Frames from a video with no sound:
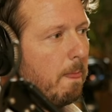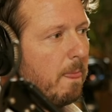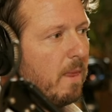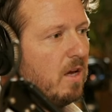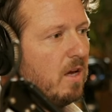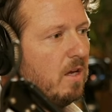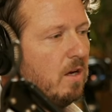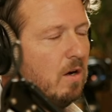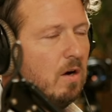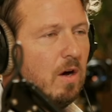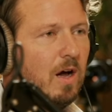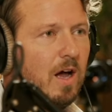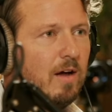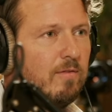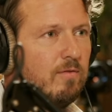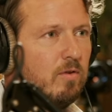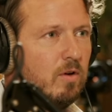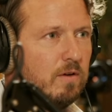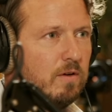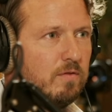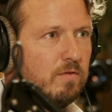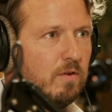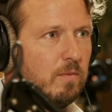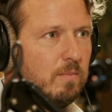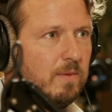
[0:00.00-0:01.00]
you know I've
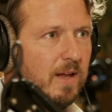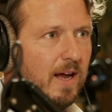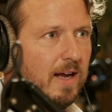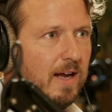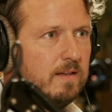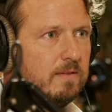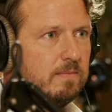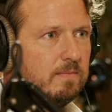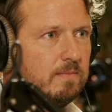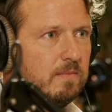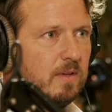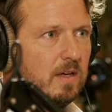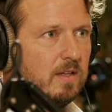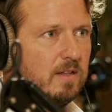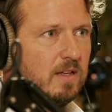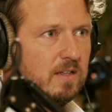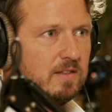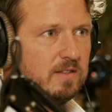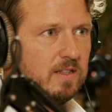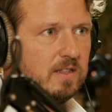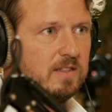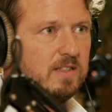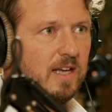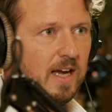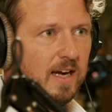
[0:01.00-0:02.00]
learned from that, and that's
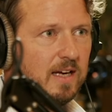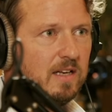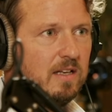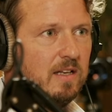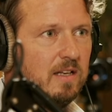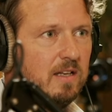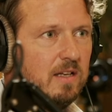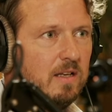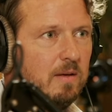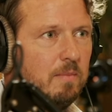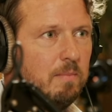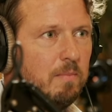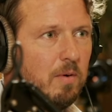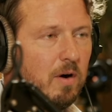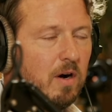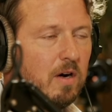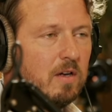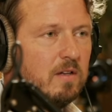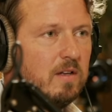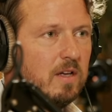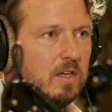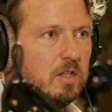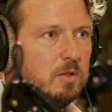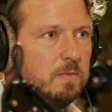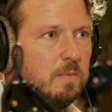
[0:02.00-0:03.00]
exactly part of
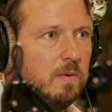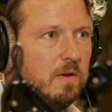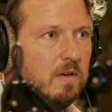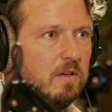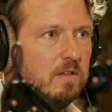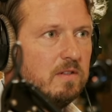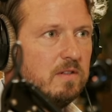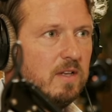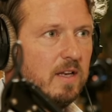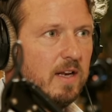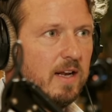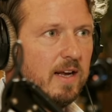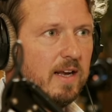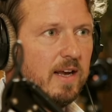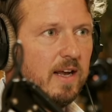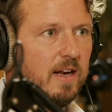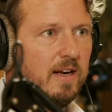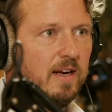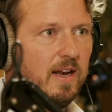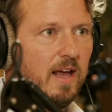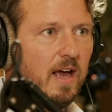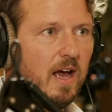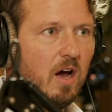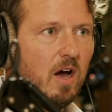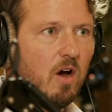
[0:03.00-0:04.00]
the experience that I can
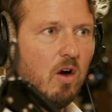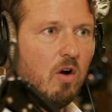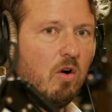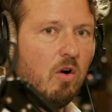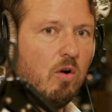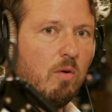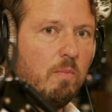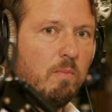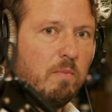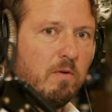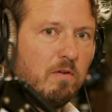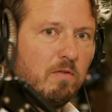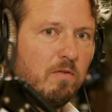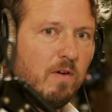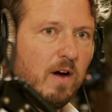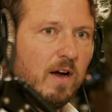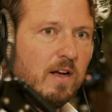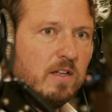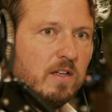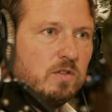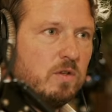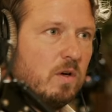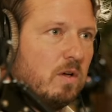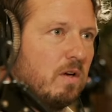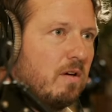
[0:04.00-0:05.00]
now provide
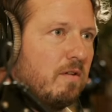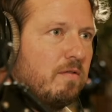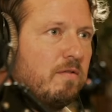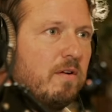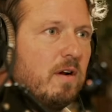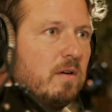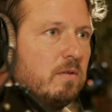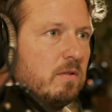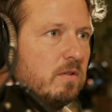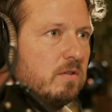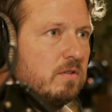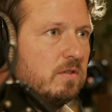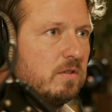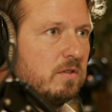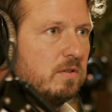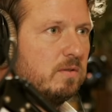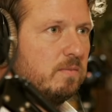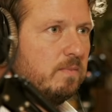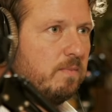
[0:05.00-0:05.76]
to other founders.